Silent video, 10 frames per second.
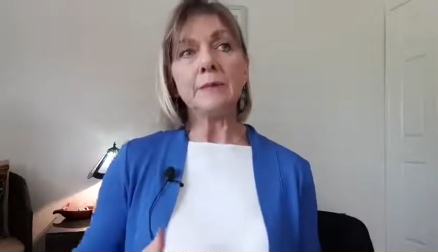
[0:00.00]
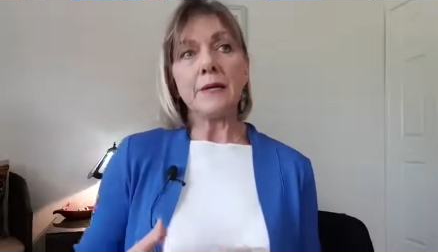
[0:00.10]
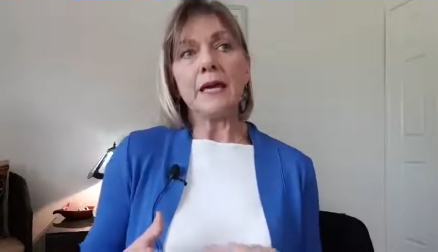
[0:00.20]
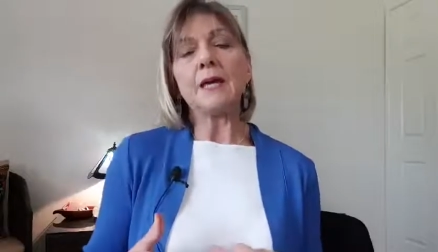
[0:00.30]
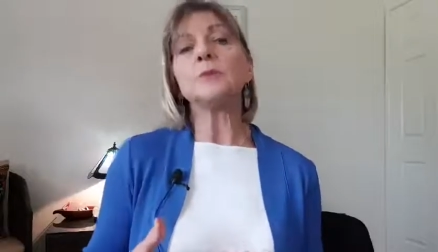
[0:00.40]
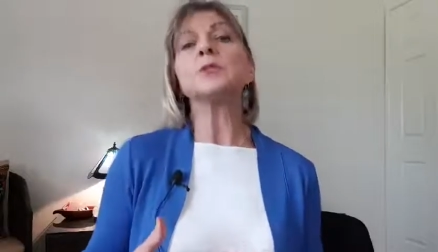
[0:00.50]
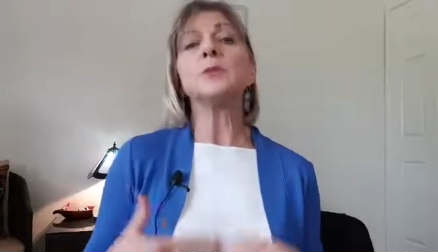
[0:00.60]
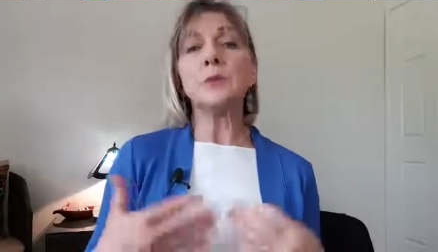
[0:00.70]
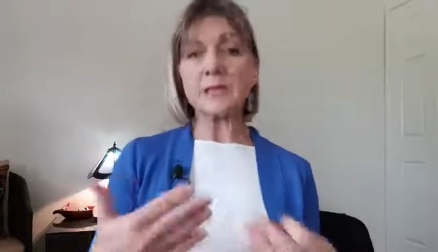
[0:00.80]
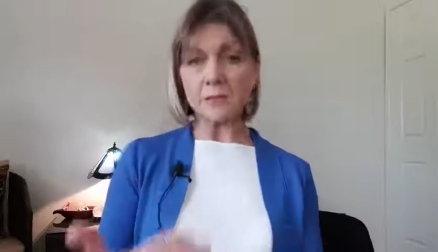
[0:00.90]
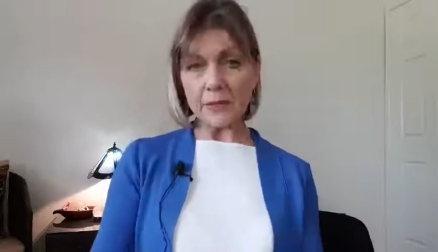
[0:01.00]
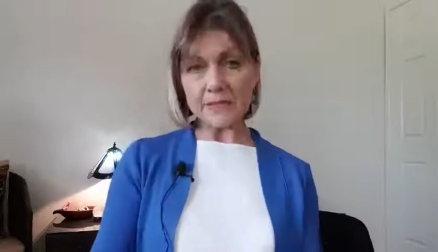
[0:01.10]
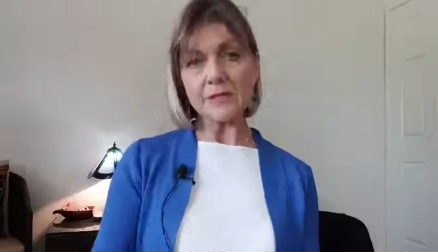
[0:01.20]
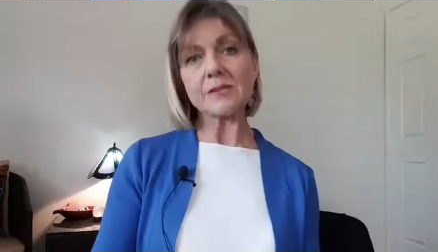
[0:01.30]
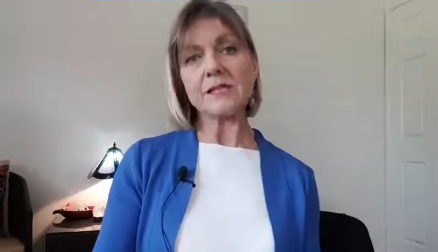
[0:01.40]
being able to
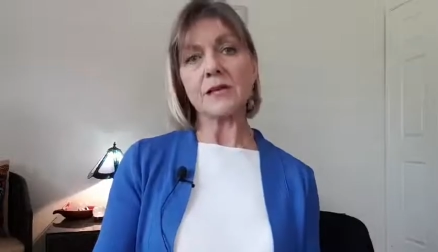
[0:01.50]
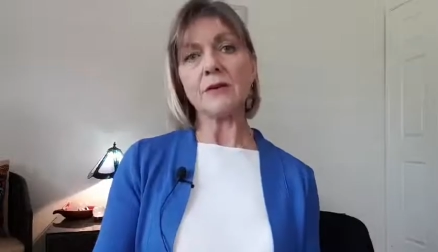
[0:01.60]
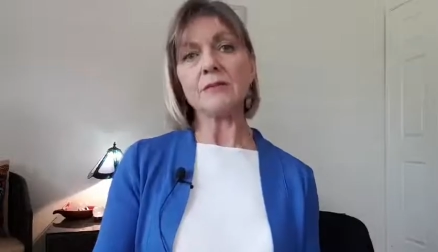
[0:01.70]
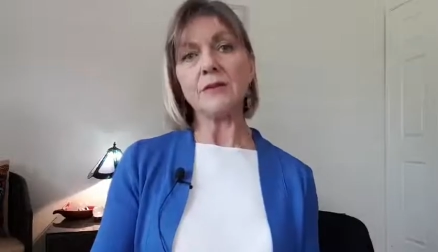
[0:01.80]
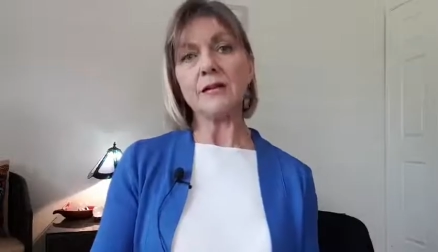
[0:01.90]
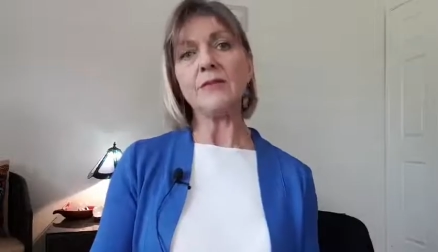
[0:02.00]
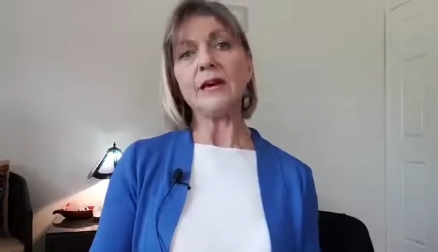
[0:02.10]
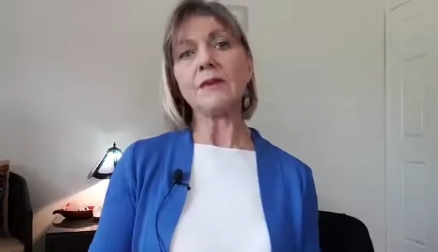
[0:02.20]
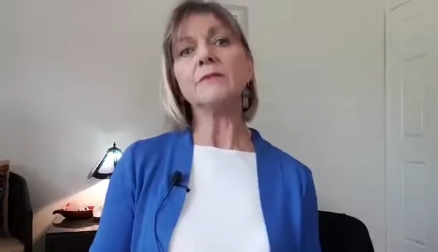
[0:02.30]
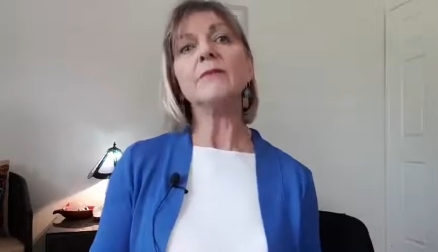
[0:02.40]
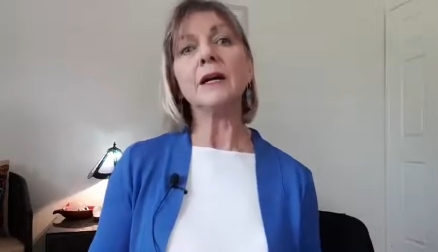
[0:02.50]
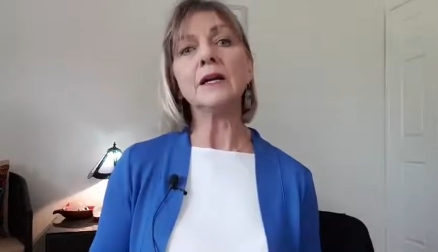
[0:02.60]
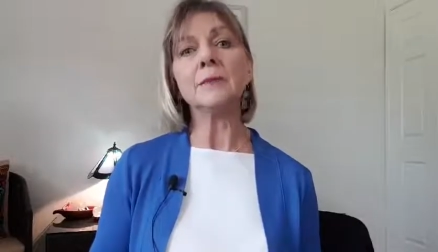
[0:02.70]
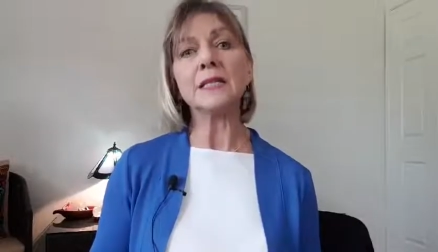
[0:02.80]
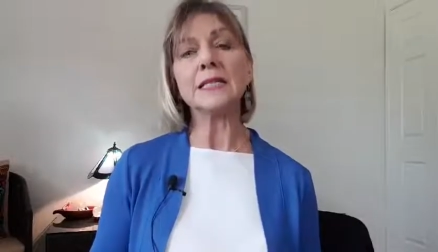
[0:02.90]
express herself in that
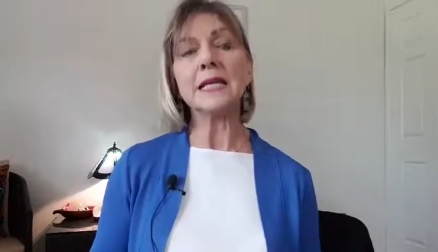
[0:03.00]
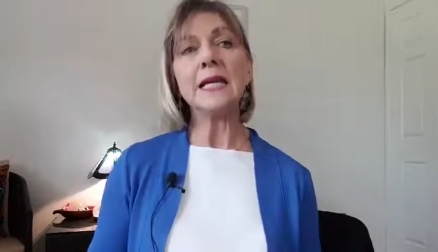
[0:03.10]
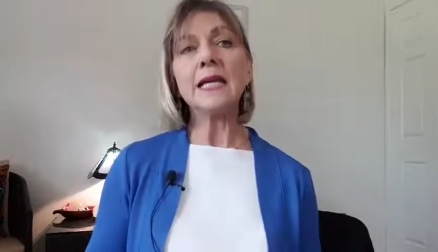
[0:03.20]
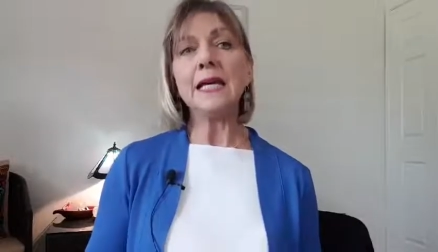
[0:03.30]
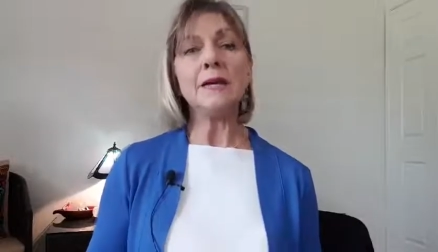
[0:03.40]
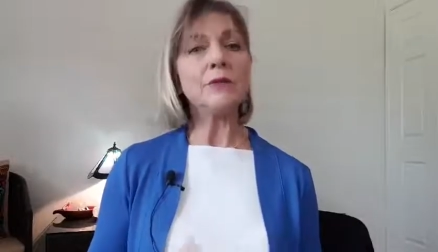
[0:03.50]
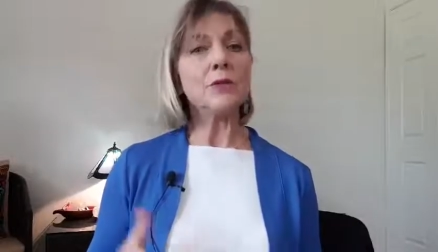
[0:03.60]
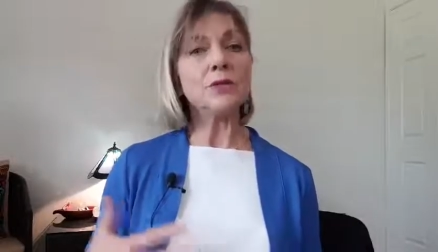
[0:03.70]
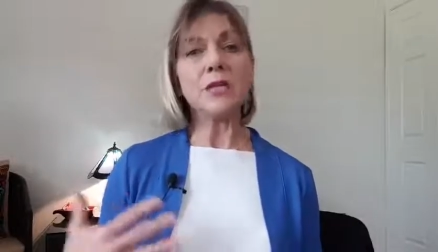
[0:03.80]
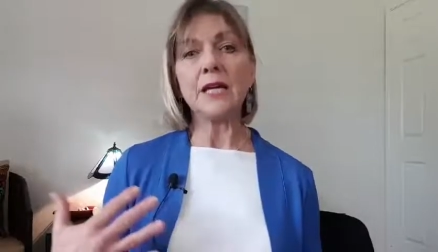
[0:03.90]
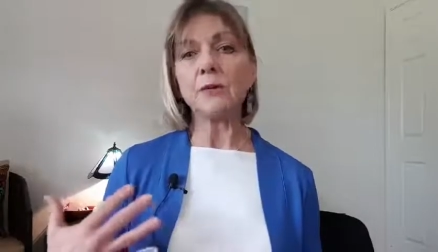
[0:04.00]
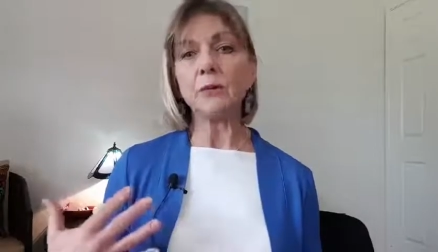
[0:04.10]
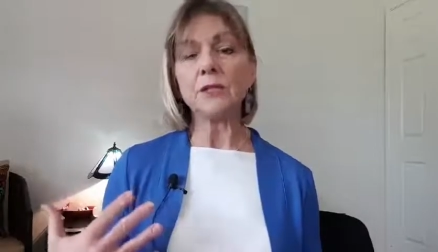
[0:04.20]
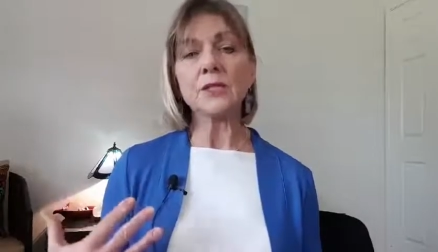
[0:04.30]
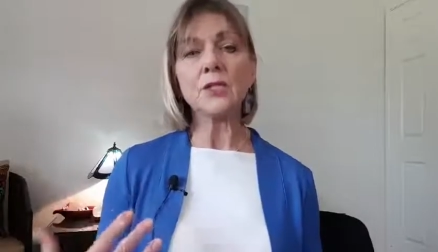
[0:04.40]
environment, even though she had all
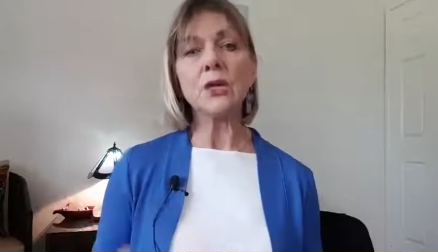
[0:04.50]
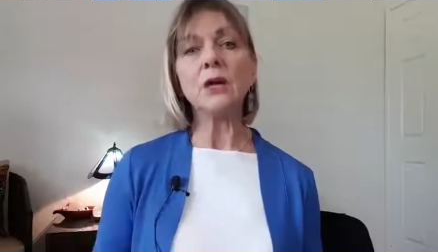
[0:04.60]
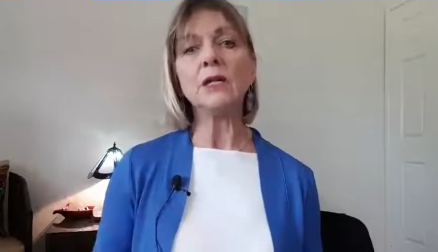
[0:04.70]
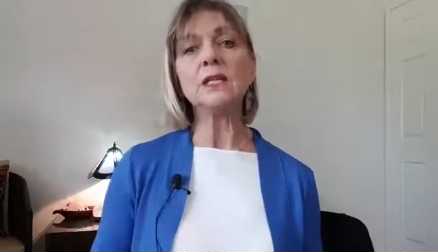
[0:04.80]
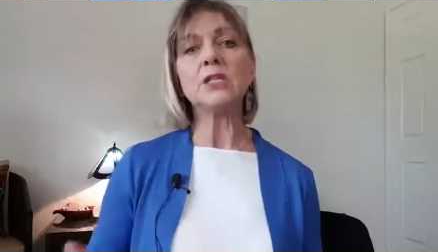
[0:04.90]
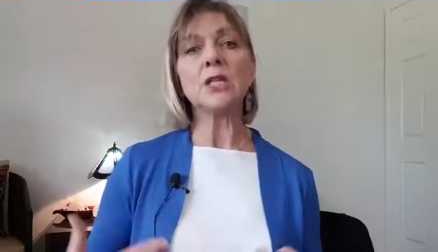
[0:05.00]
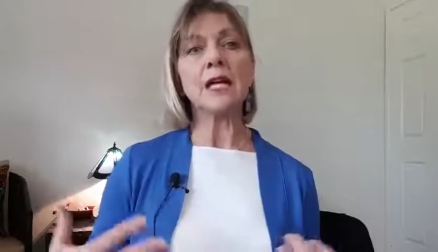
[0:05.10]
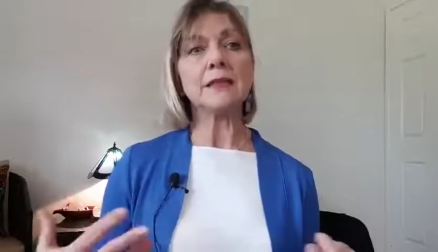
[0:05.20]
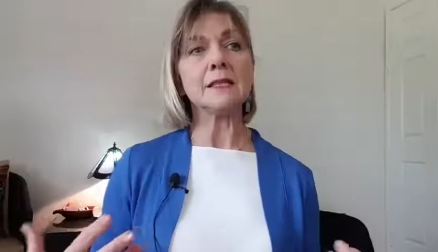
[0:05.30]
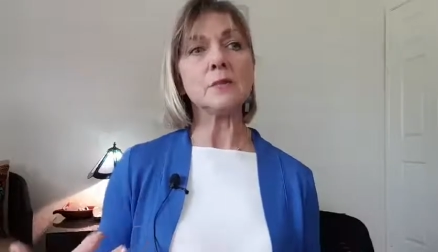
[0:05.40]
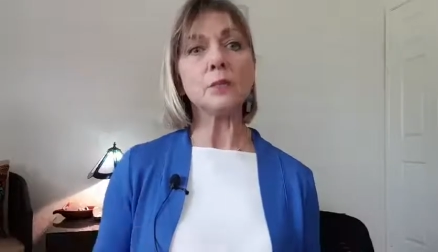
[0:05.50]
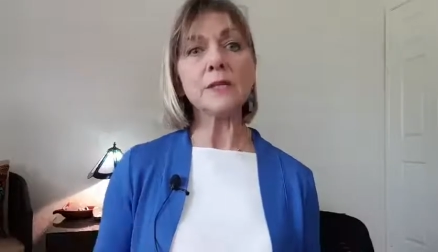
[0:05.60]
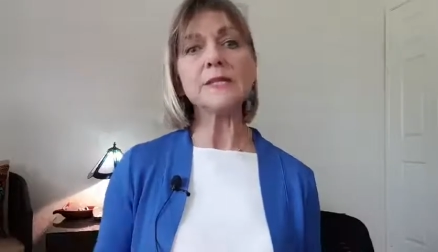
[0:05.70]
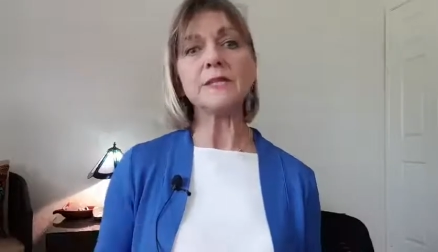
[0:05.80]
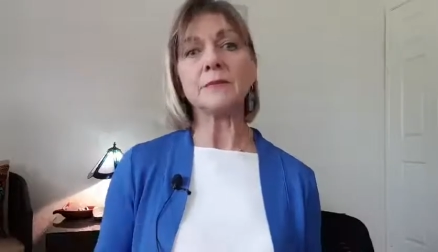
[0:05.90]
this knowledge and this
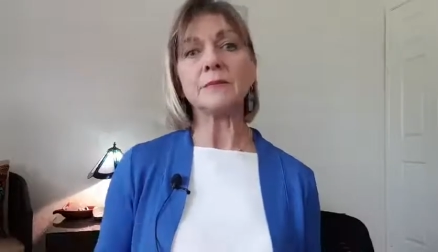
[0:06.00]
wisdom.